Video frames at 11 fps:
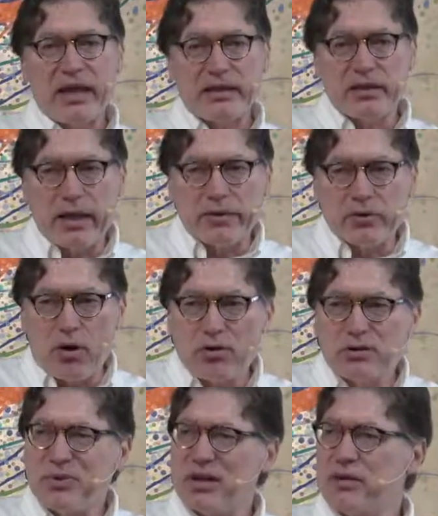at their
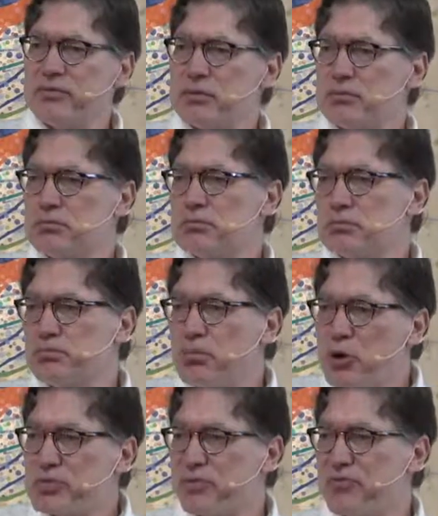ultimate level
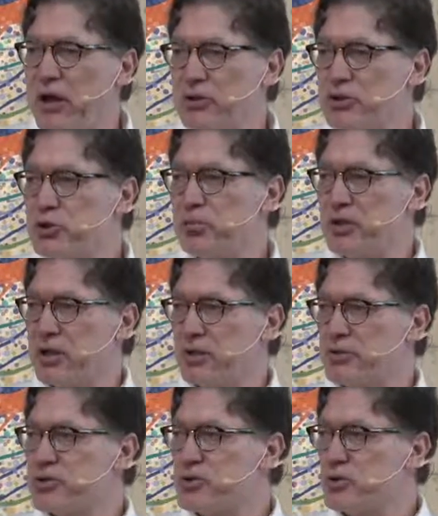most profoundly should be
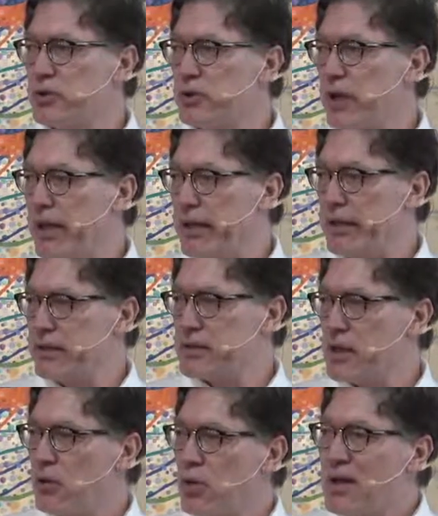understood
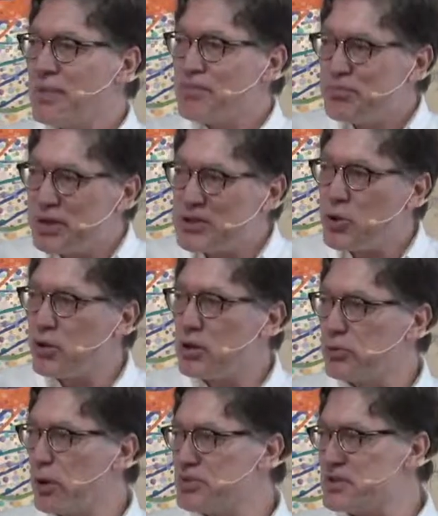as
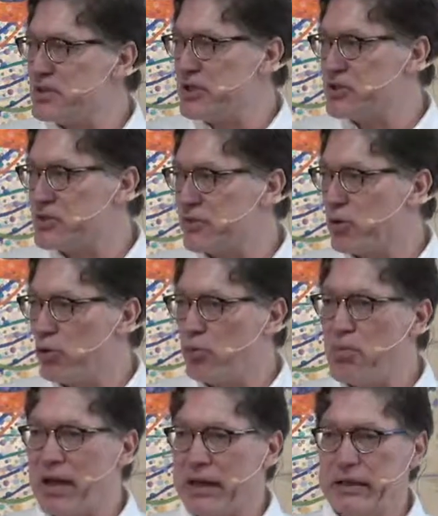pictorial representations of our
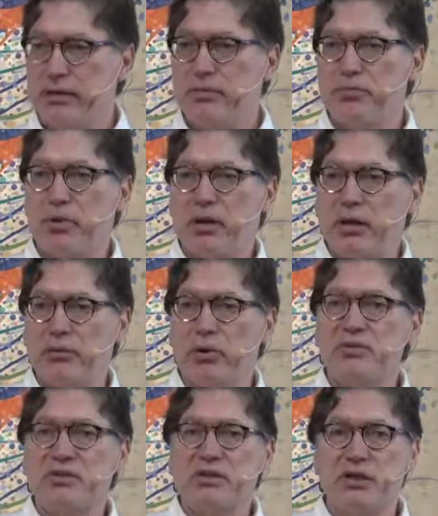own mind,
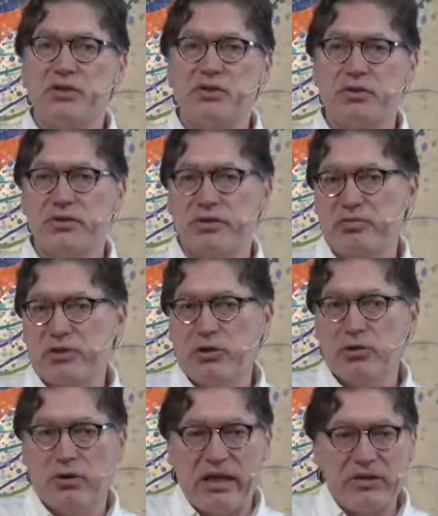representations of
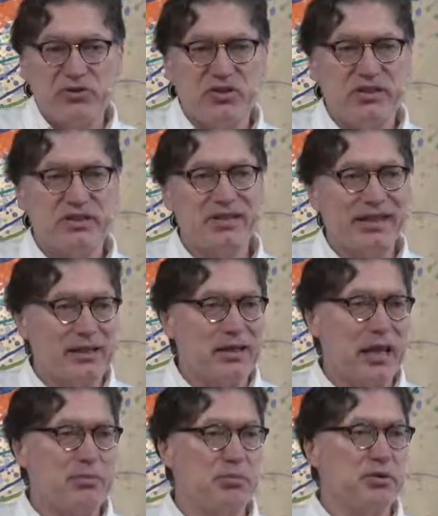particular energies, psychic
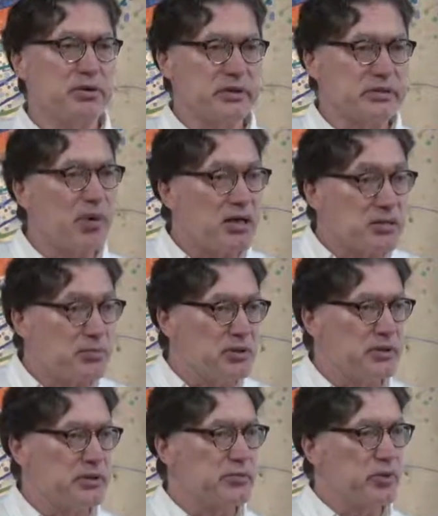capabilities,
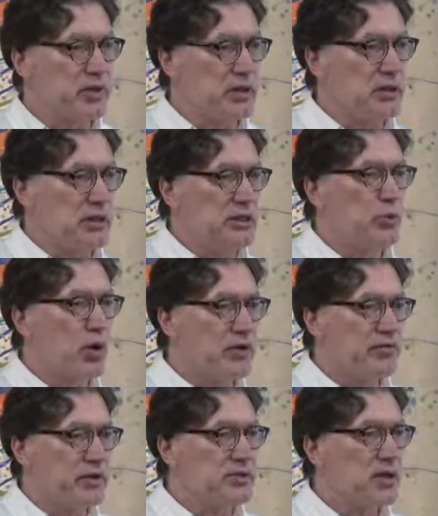possibilities within each one
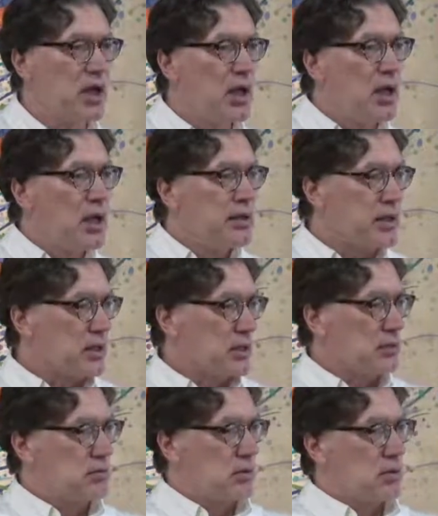of us that get